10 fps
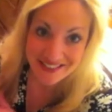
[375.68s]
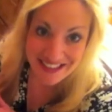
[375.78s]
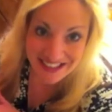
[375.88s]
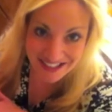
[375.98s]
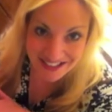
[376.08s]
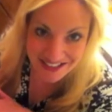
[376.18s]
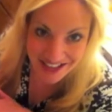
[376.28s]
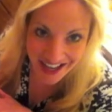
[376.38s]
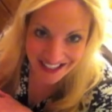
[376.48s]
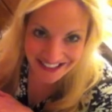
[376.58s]
these
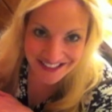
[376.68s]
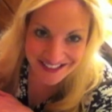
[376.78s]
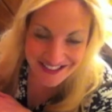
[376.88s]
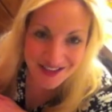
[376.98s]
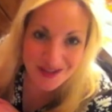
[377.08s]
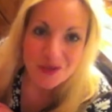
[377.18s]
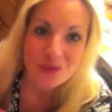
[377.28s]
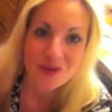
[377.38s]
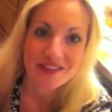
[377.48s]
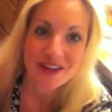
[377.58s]
onions
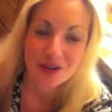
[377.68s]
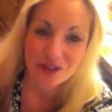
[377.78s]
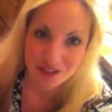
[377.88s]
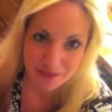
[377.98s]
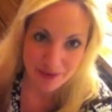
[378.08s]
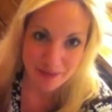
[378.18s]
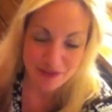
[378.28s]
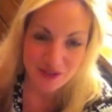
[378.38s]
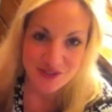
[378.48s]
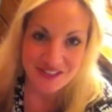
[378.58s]
with our green
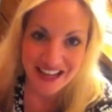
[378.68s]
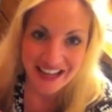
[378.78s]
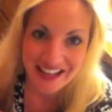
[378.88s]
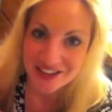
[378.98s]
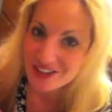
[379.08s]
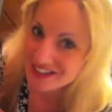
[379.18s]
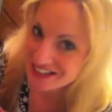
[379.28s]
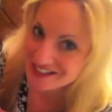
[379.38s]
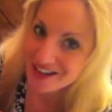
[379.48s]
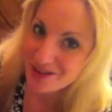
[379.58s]
peppers and our
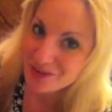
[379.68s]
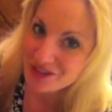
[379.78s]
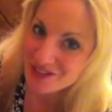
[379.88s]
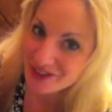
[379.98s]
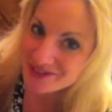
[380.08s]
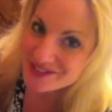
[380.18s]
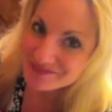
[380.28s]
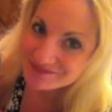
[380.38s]
diced jalapenos.